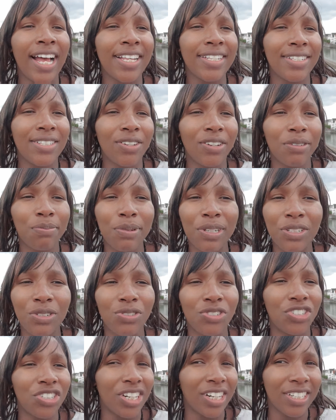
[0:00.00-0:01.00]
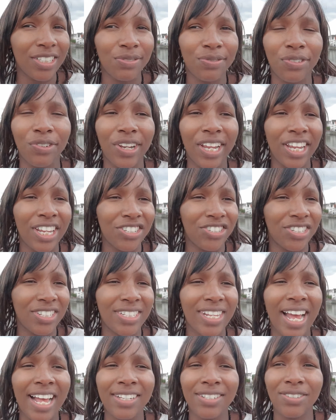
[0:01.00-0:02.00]
not been to church for
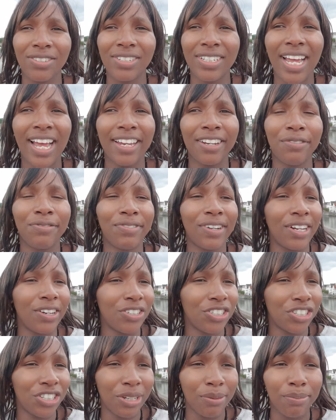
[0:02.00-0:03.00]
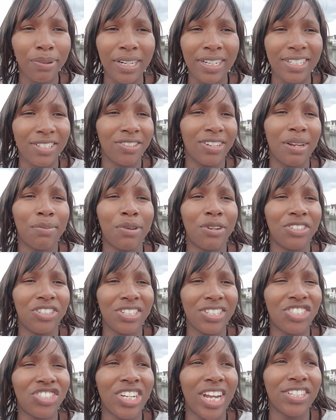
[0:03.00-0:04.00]
ages, has not had fellowship, and it's not about
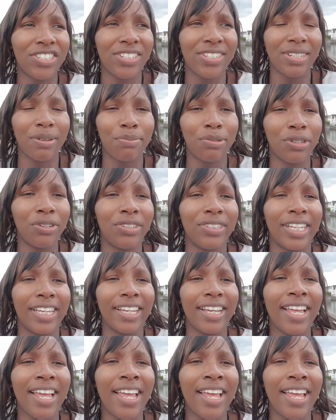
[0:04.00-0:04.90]
just church as a building,